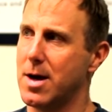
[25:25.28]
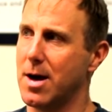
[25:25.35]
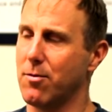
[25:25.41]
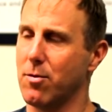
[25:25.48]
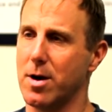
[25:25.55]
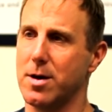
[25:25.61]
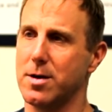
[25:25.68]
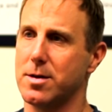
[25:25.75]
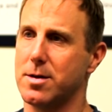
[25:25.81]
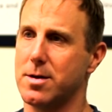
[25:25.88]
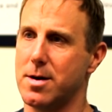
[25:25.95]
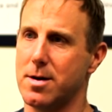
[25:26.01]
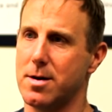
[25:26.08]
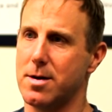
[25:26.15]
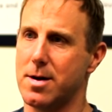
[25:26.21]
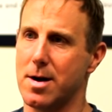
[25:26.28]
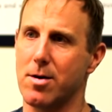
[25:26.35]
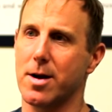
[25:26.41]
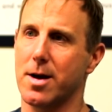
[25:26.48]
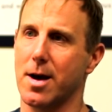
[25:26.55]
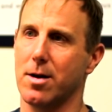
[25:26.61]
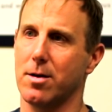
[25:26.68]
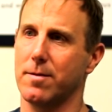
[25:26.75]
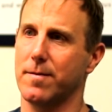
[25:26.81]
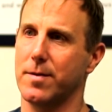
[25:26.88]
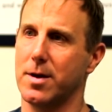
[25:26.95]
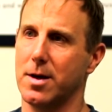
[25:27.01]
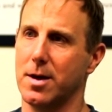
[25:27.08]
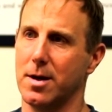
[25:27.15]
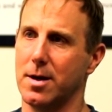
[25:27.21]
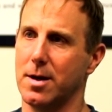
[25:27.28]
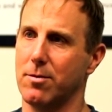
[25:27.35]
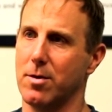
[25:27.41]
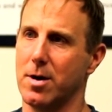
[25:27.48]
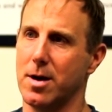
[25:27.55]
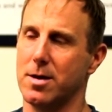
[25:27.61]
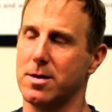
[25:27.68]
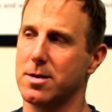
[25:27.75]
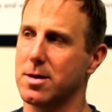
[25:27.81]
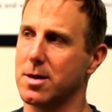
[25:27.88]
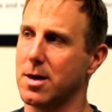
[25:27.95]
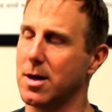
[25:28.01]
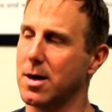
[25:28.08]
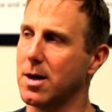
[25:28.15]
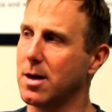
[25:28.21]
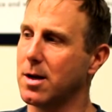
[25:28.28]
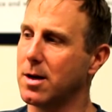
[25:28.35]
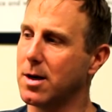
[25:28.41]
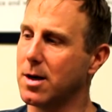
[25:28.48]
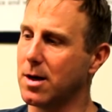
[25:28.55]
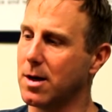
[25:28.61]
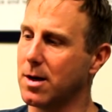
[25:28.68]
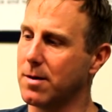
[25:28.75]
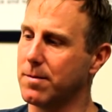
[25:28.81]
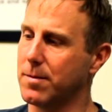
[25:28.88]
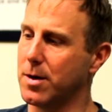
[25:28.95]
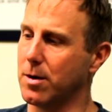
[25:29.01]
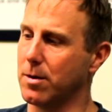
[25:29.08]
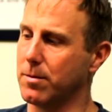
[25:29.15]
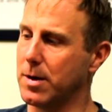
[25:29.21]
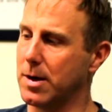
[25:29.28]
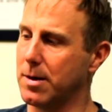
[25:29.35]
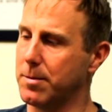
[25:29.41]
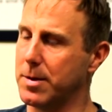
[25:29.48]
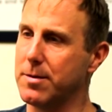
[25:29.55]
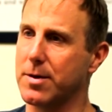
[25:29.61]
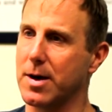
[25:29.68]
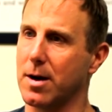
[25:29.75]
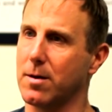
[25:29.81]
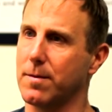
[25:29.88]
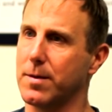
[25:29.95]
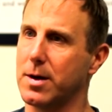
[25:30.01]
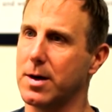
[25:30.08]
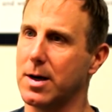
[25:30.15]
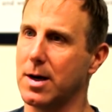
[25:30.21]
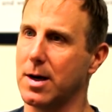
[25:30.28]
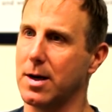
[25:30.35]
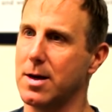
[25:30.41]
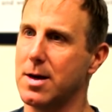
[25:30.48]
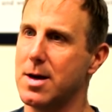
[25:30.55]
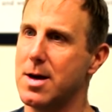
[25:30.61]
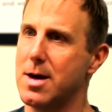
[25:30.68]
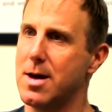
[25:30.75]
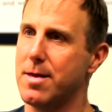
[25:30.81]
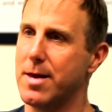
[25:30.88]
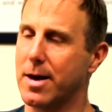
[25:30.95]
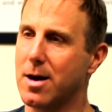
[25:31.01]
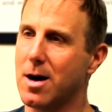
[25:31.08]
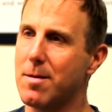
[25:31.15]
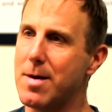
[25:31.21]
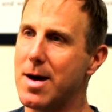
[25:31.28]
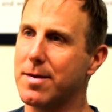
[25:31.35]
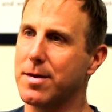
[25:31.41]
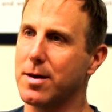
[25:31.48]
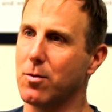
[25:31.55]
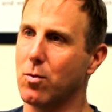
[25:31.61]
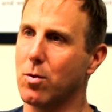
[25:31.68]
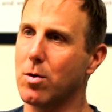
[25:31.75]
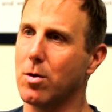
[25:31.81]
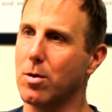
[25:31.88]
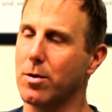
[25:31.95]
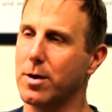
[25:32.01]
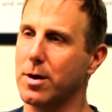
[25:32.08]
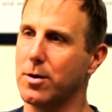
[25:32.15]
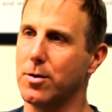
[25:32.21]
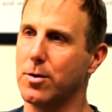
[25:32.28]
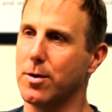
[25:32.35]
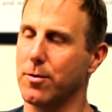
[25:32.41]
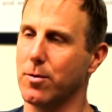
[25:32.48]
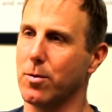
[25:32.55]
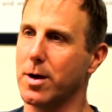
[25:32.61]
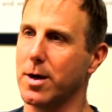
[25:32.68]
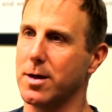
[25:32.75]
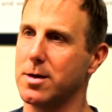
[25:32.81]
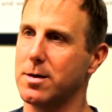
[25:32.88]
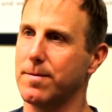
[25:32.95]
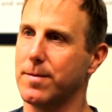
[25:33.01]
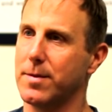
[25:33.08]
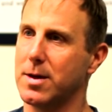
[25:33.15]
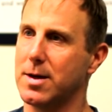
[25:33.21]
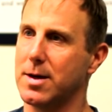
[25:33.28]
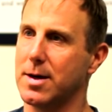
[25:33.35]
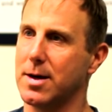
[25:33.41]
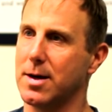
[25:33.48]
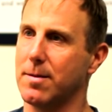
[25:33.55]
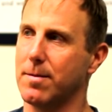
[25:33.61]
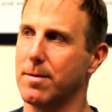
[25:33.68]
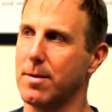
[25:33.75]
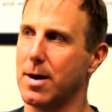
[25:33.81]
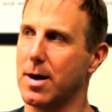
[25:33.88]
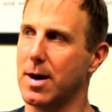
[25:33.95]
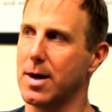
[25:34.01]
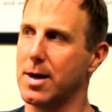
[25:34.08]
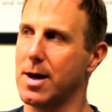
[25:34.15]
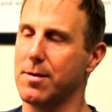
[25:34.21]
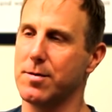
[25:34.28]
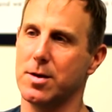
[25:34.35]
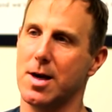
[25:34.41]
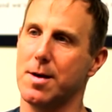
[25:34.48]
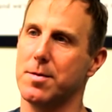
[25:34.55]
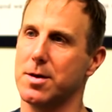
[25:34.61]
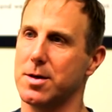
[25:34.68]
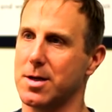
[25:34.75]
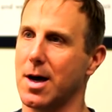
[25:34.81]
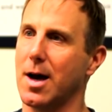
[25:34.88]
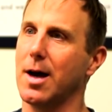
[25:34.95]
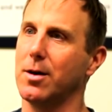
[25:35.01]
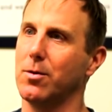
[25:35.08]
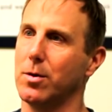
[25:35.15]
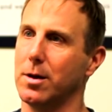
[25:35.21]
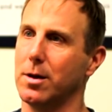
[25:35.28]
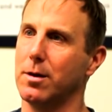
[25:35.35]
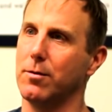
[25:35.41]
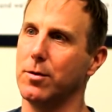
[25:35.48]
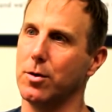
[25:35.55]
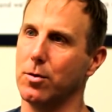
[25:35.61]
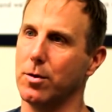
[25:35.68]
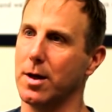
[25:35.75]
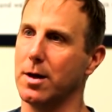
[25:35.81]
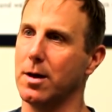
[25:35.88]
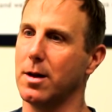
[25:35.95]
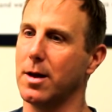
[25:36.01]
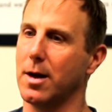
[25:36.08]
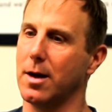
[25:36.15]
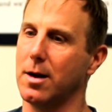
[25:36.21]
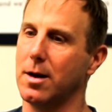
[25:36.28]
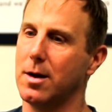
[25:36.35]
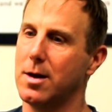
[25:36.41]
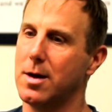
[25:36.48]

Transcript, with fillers: have raised dairy cattle and have raised uh, uh, you know uh, beef cattle. Uh, they come at the world in two different ways. Um, I obviously happen to side with the view that that